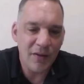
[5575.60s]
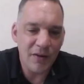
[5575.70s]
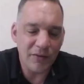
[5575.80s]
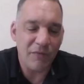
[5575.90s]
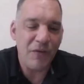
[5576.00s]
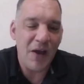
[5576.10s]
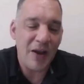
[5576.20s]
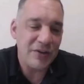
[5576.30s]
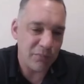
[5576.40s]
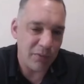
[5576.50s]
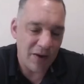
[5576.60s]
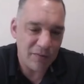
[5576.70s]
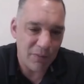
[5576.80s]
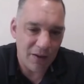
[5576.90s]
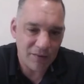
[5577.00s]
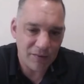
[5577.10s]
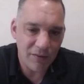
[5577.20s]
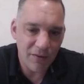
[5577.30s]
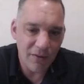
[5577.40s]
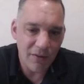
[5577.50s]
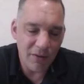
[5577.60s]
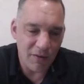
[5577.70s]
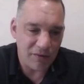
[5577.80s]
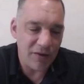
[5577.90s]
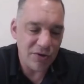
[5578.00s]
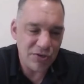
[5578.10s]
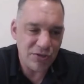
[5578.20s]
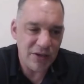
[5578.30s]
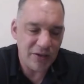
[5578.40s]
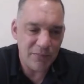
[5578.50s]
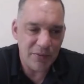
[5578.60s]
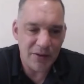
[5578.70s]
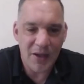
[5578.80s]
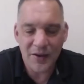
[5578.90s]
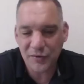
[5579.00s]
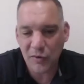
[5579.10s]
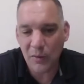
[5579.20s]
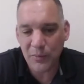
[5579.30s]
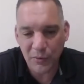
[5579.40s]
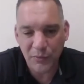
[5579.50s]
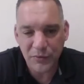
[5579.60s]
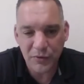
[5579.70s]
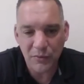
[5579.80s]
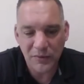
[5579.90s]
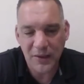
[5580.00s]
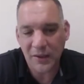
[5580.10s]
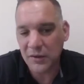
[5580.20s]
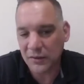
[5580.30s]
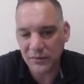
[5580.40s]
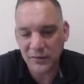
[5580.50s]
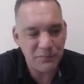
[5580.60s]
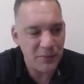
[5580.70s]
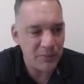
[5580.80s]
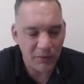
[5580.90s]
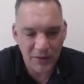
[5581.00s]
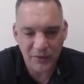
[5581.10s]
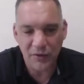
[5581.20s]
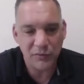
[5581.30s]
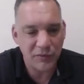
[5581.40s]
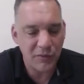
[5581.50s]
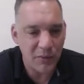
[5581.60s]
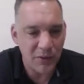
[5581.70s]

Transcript: to find your blind spots, because he or she could be an honest arbiter with you and say, hey, look, these people don't like you. Here's what's going